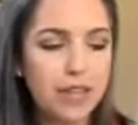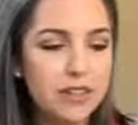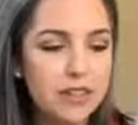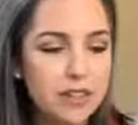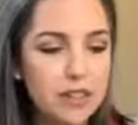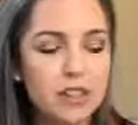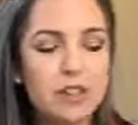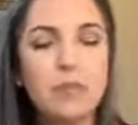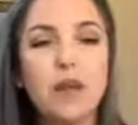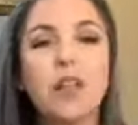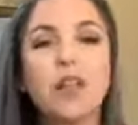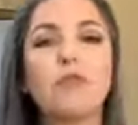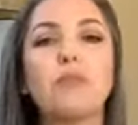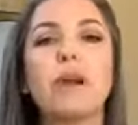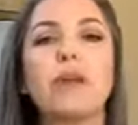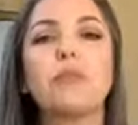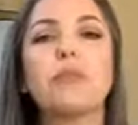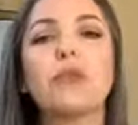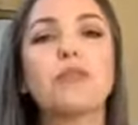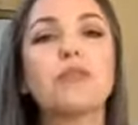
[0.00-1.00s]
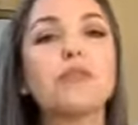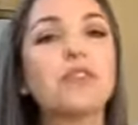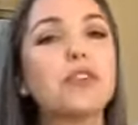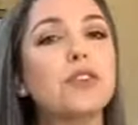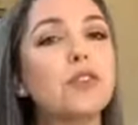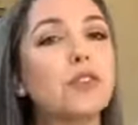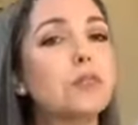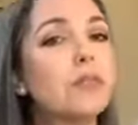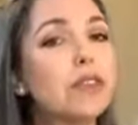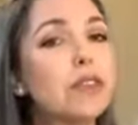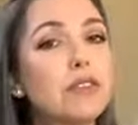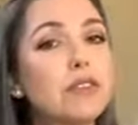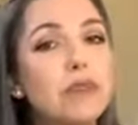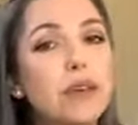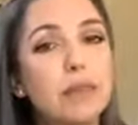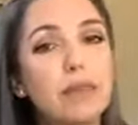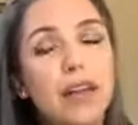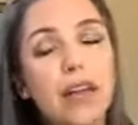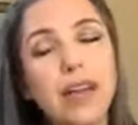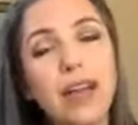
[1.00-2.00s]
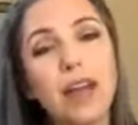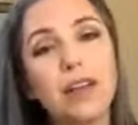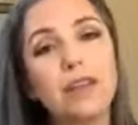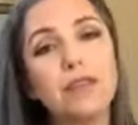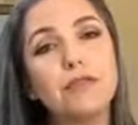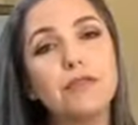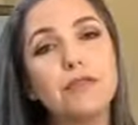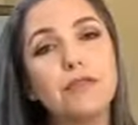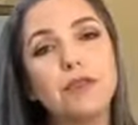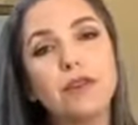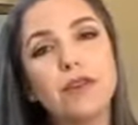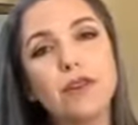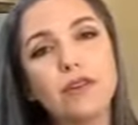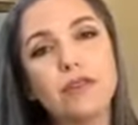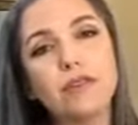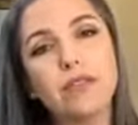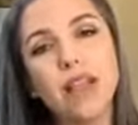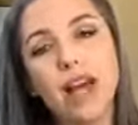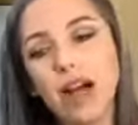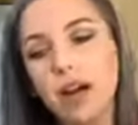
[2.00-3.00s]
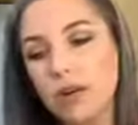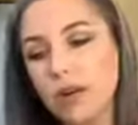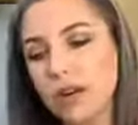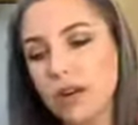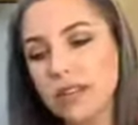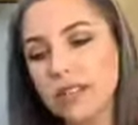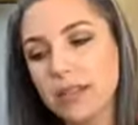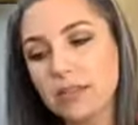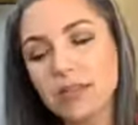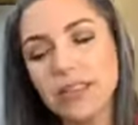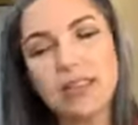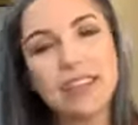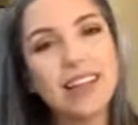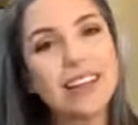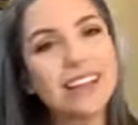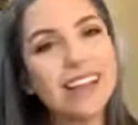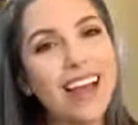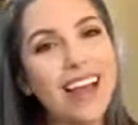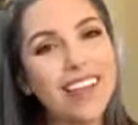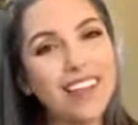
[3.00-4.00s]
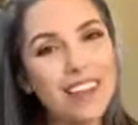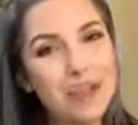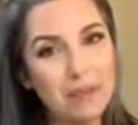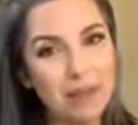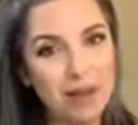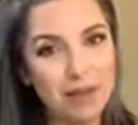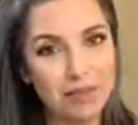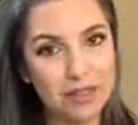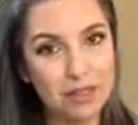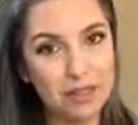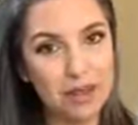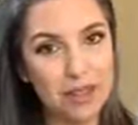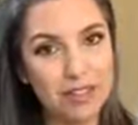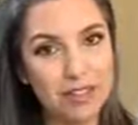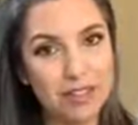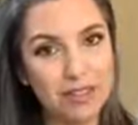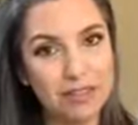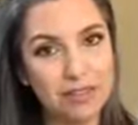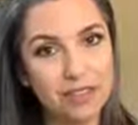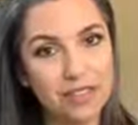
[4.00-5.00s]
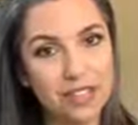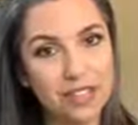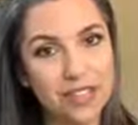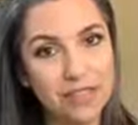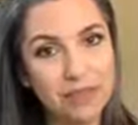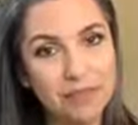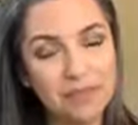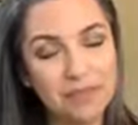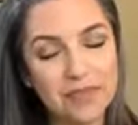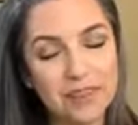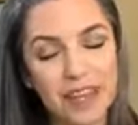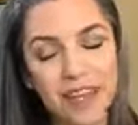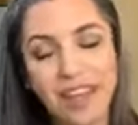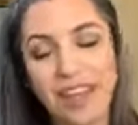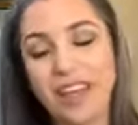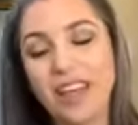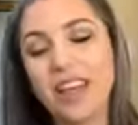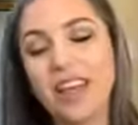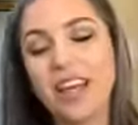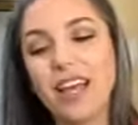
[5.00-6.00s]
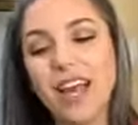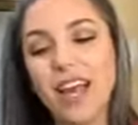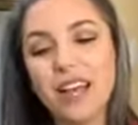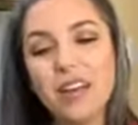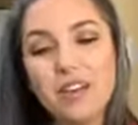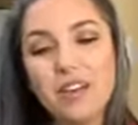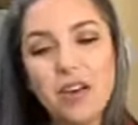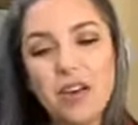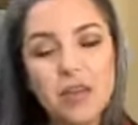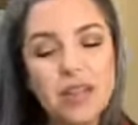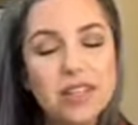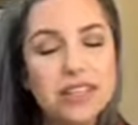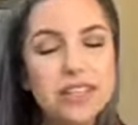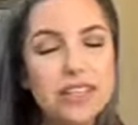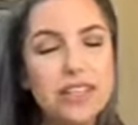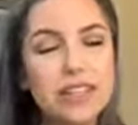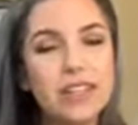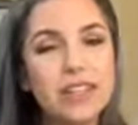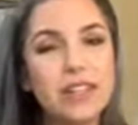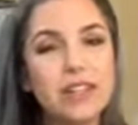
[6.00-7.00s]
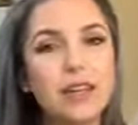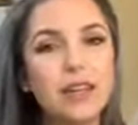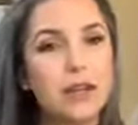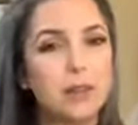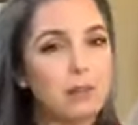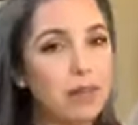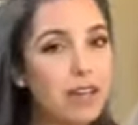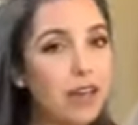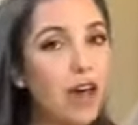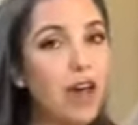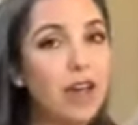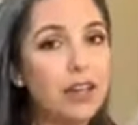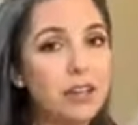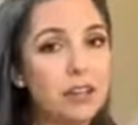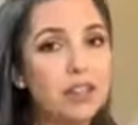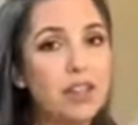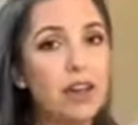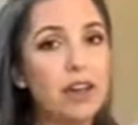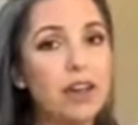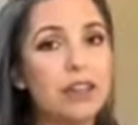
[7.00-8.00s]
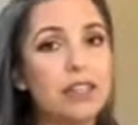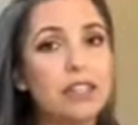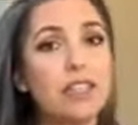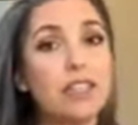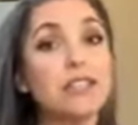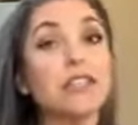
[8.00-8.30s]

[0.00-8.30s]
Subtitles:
the smell of my perfume, but if maybe I had a food or a flower or something like that, they might respond differently. And noticing that because dogs can